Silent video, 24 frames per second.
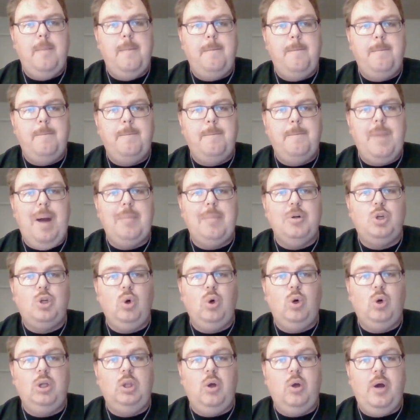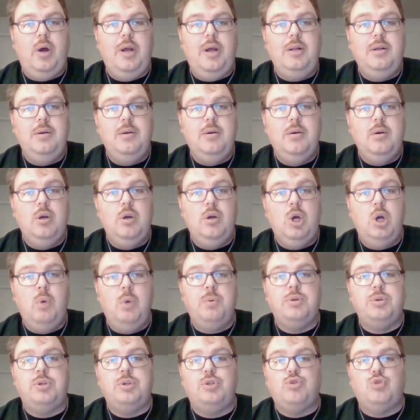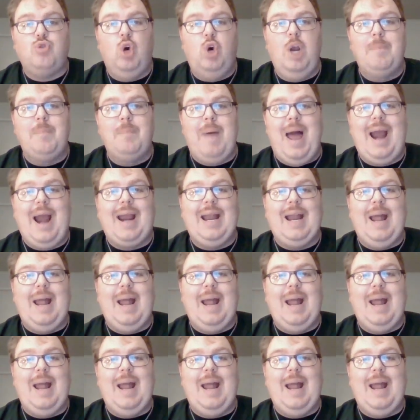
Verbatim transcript: Pomodoroloid, who was destroyed back